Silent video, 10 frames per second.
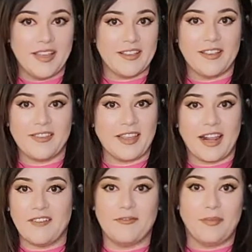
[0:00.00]
pieces that
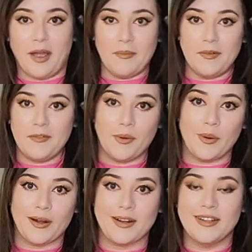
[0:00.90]
I've bought
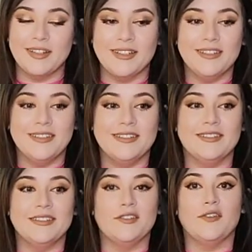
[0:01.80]
before,
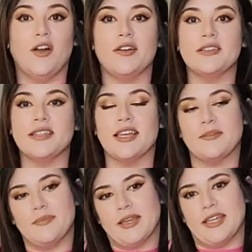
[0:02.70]
they've always like
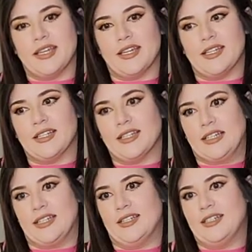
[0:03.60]
been
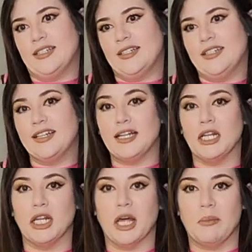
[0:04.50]
like
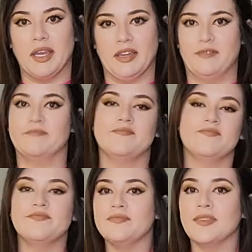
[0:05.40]
clubbing
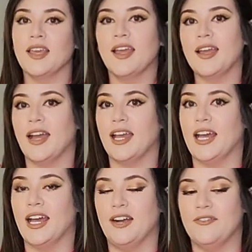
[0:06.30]
kind
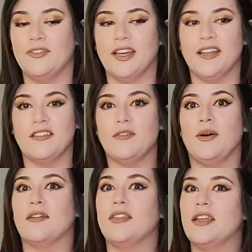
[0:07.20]
of outfits
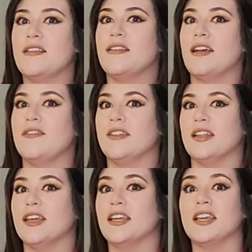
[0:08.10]
while this I feel
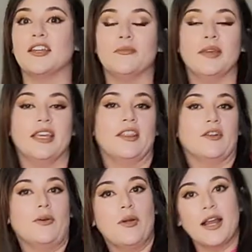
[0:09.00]
like it could be
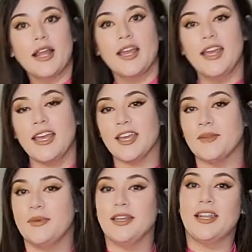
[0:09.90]
either or it
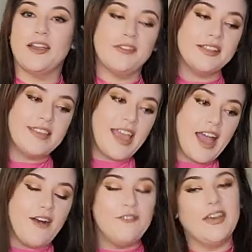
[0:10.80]
could be an everyday
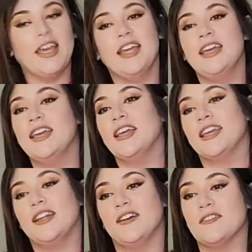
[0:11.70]
outfit
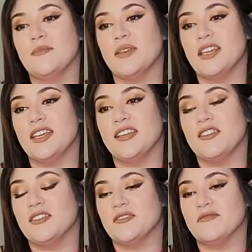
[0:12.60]
it could also be
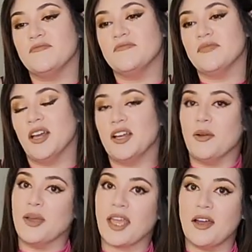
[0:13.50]
you know
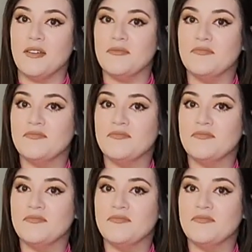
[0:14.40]
going out